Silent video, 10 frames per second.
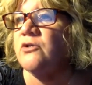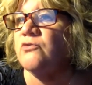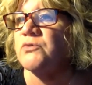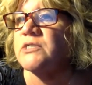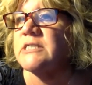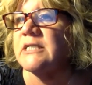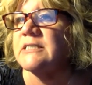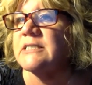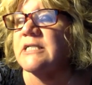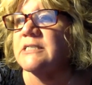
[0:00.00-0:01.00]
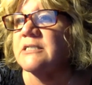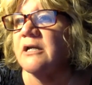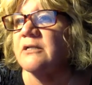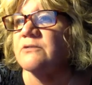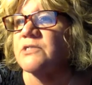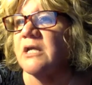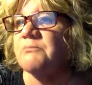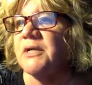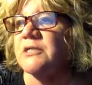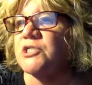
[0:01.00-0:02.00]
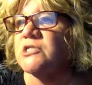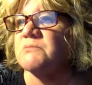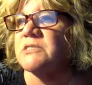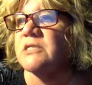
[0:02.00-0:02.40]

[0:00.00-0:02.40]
Numerous dentists can't diagnose, had bite adjustments,